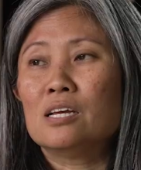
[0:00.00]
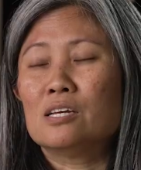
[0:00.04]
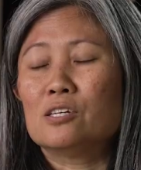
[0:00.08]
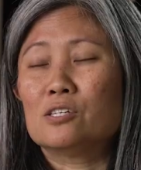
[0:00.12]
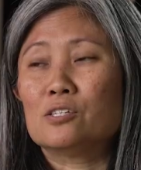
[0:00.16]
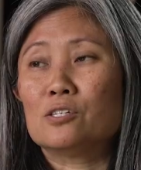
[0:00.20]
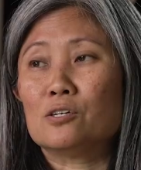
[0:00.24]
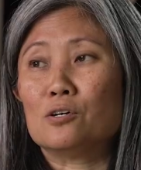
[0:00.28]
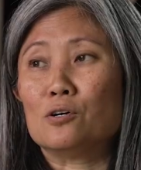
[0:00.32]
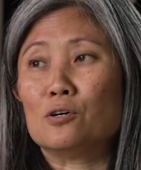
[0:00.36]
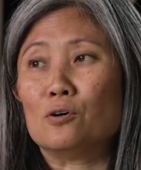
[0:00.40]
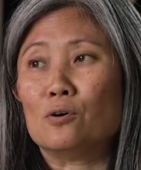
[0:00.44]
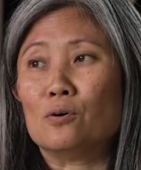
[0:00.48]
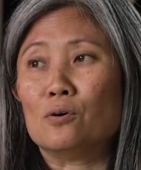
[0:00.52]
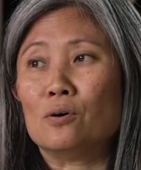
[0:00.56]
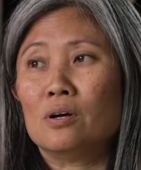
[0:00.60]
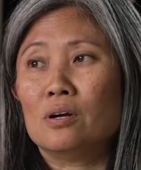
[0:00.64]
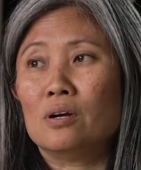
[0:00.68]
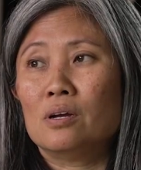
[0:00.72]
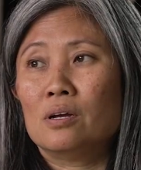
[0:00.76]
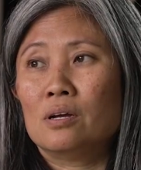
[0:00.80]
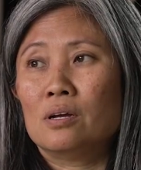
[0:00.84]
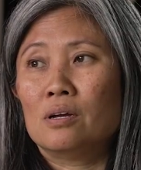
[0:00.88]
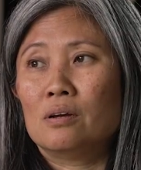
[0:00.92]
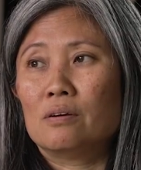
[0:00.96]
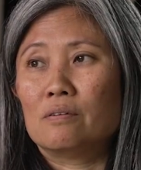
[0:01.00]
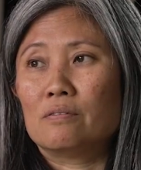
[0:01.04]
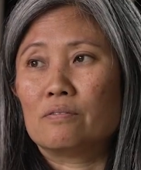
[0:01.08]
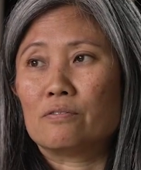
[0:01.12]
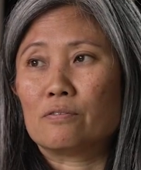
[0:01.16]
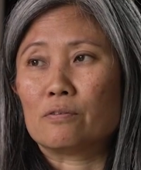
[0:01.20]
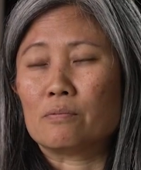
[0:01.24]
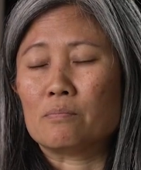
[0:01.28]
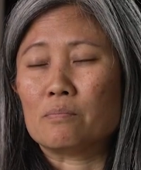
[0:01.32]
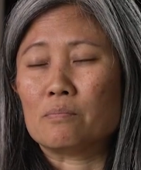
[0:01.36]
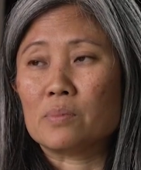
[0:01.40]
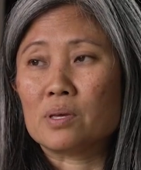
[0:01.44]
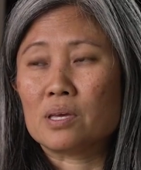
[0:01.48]
So
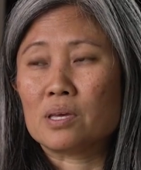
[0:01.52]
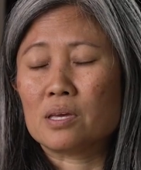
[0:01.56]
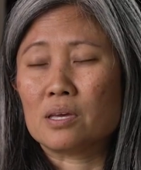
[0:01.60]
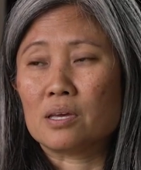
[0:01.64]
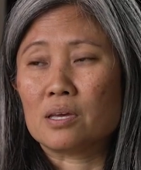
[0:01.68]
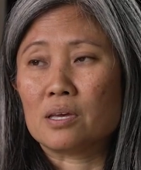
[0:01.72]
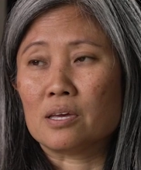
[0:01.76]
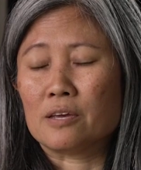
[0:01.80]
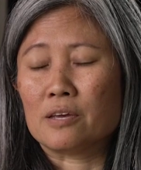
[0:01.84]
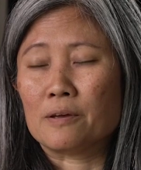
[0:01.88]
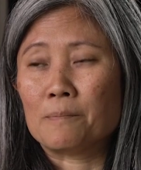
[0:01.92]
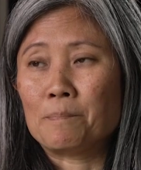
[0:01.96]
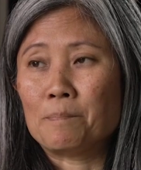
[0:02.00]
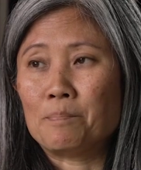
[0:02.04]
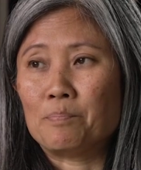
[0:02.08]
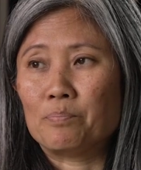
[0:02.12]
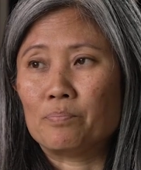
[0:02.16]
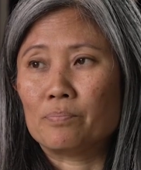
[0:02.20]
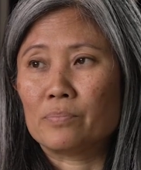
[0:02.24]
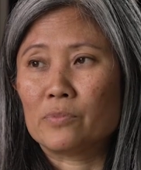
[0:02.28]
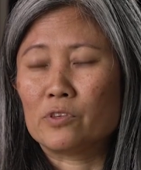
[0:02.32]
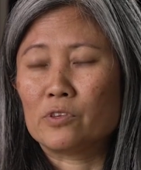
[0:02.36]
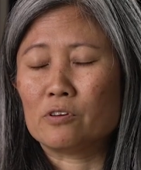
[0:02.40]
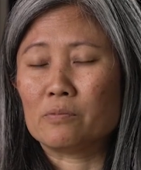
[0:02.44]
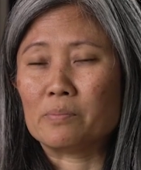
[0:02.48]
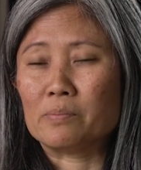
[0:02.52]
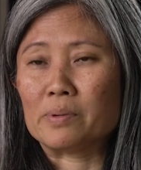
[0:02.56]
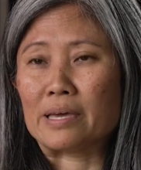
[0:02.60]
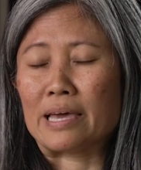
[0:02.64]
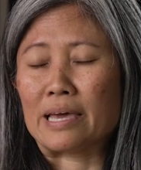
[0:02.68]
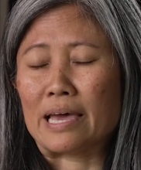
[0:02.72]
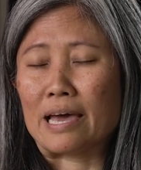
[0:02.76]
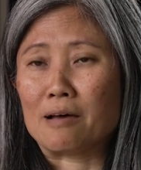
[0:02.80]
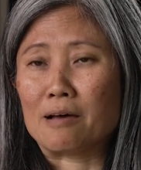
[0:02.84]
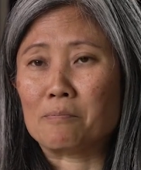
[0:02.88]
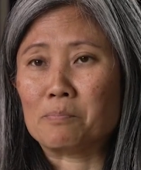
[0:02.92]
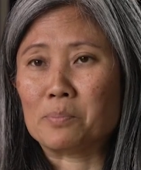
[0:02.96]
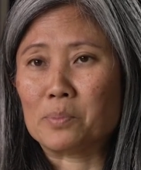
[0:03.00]
for me to be
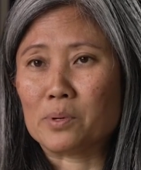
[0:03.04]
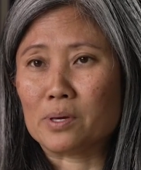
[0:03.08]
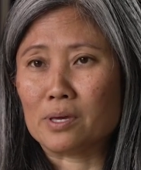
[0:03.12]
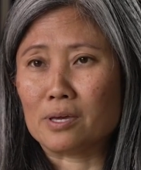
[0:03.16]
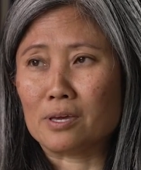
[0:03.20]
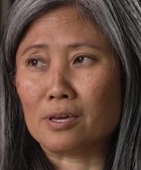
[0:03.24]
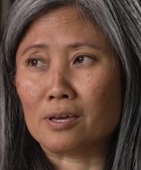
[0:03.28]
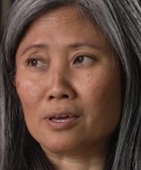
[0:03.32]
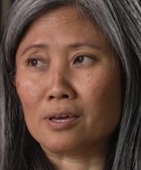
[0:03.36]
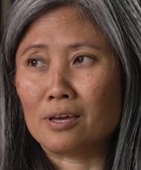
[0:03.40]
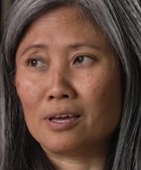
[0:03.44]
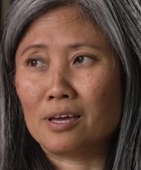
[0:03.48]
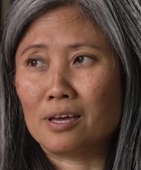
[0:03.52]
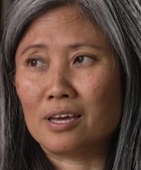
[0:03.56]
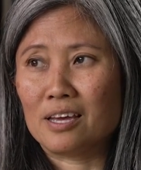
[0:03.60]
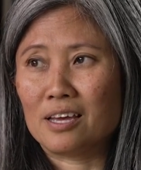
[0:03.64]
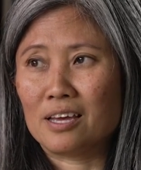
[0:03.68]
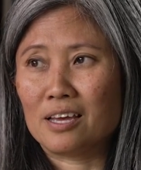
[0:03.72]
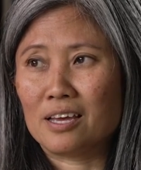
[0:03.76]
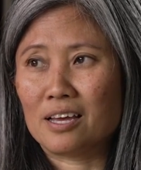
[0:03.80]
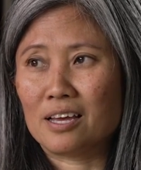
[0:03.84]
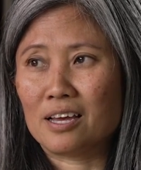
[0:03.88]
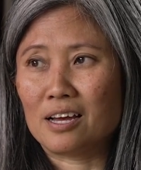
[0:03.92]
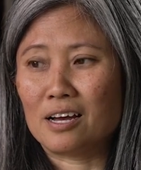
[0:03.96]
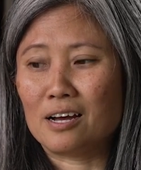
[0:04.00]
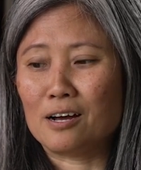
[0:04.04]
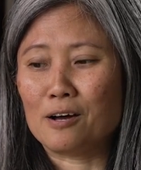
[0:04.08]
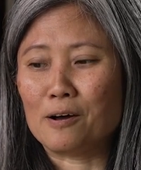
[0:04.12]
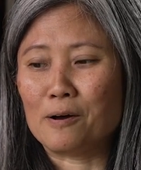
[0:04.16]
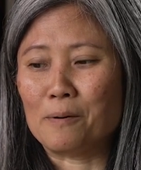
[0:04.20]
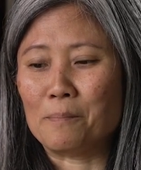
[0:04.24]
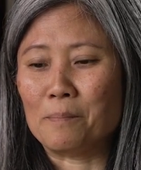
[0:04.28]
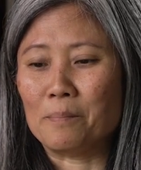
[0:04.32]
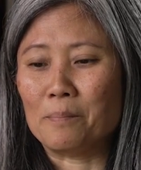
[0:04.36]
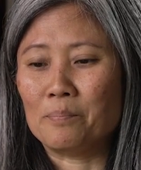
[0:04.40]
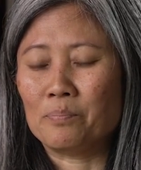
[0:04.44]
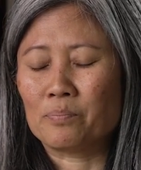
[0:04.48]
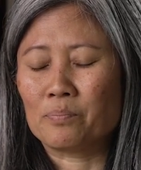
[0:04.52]
happy,
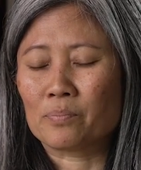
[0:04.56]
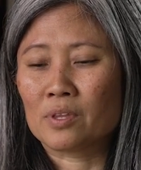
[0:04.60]
I